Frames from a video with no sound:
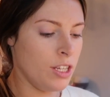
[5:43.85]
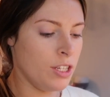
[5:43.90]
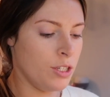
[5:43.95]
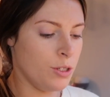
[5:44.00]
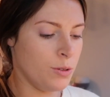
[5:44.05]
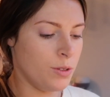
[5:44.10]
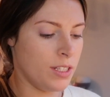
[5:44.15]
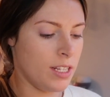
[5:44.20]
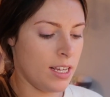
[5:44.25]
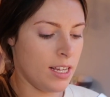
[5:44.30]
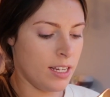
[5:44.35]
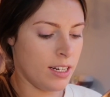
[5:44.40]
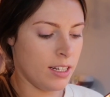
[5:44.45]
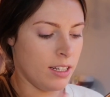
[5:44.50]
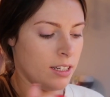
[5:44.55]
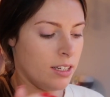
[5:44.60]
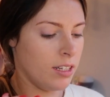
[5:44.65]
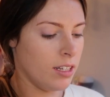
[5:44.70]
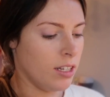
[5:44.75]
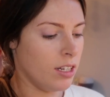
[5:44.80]

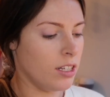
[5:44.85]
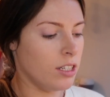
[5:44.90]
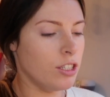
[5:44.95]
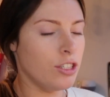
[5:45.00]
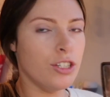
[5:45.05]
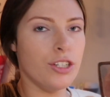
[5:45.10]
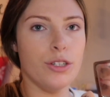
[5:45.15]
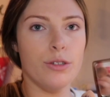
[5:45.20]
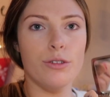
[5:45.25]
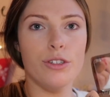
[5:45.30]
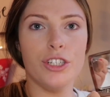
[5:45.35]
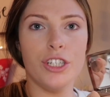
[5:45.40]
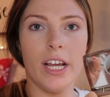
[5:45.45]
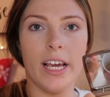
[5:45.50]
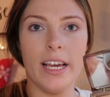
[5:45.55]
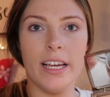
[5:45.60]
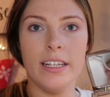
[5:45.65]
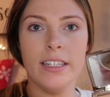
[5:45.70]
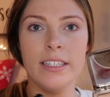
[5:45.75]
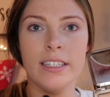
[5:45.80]
using 2
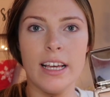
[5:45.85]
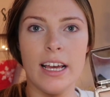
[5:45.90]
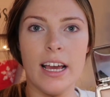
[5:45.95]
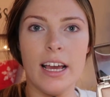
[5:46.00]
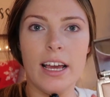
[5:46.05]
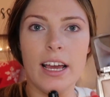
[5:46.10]
shades,